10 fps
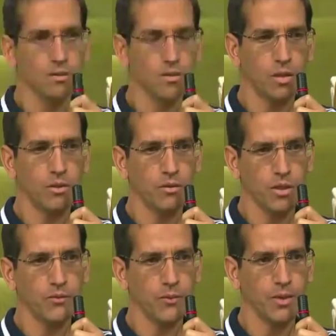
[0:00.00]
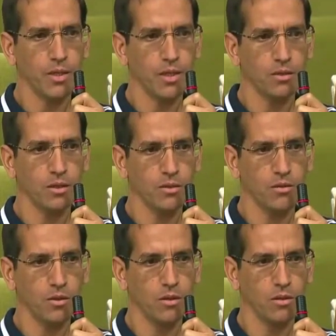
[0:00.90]
the WFP and
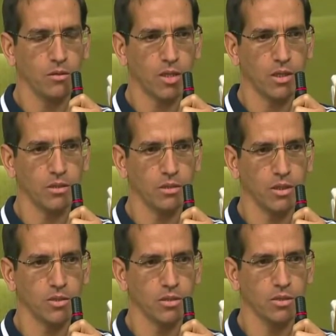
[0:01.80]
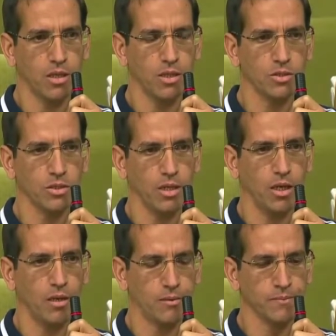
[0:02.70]
the United Nations
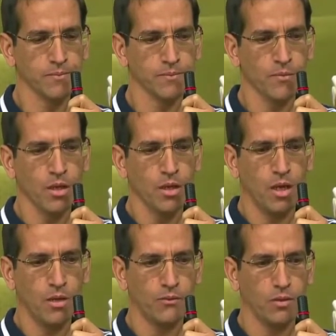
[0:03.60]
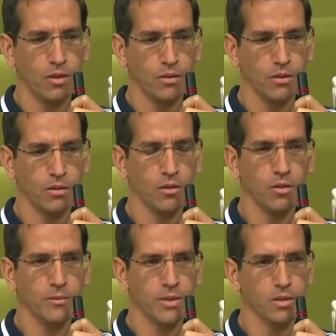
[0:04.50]
HCR have
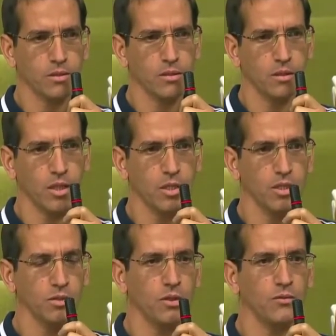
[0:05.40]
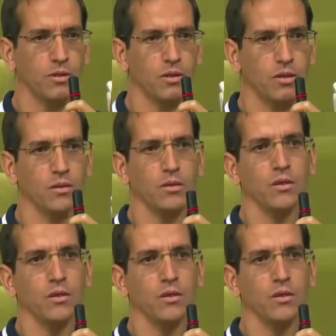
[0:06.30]
documented the cases of